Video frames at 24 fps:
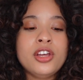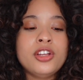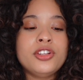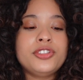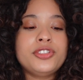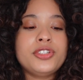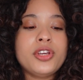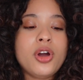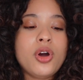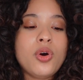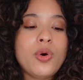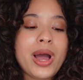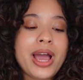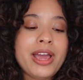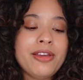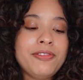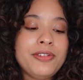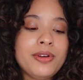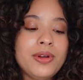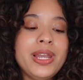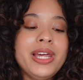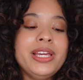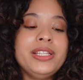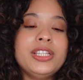So I
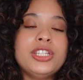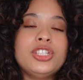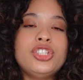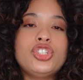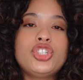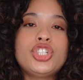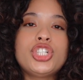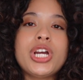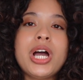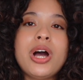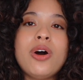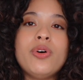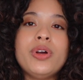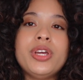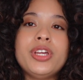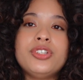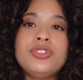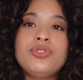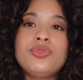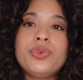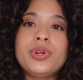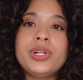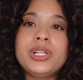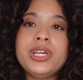feel like this gel
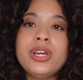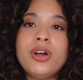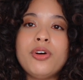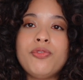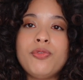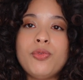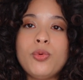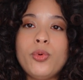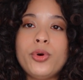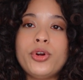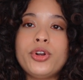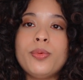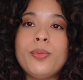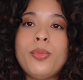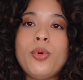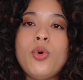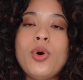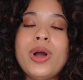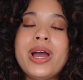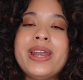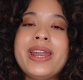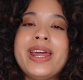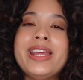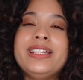is really
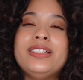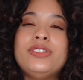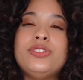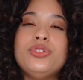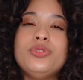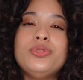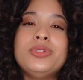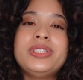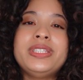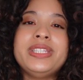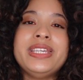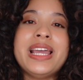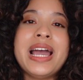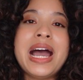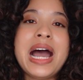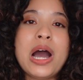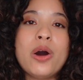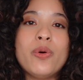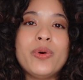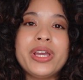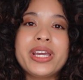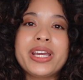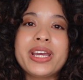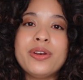affordable, and I do see
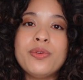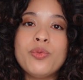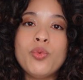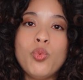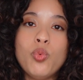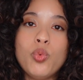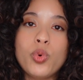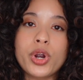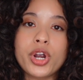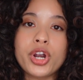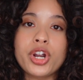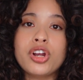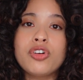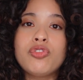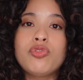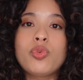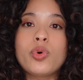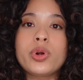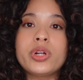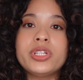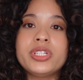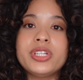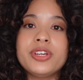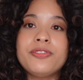how it can work
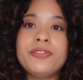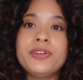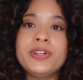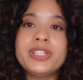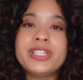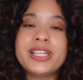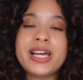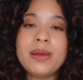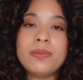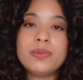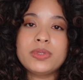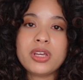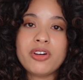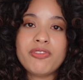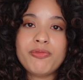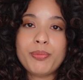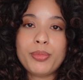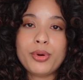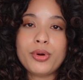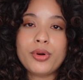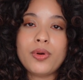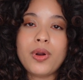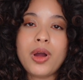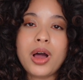for different types of
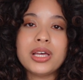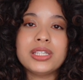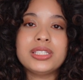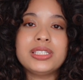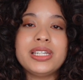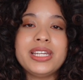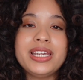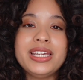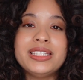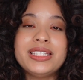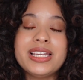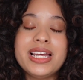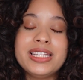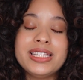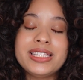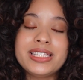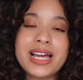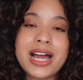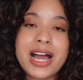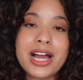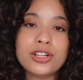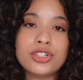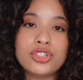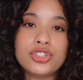porosities and
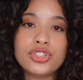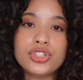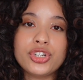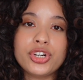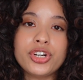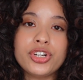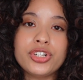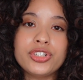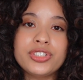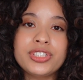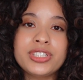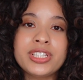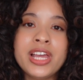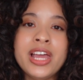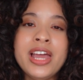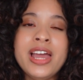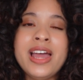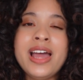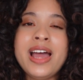textures.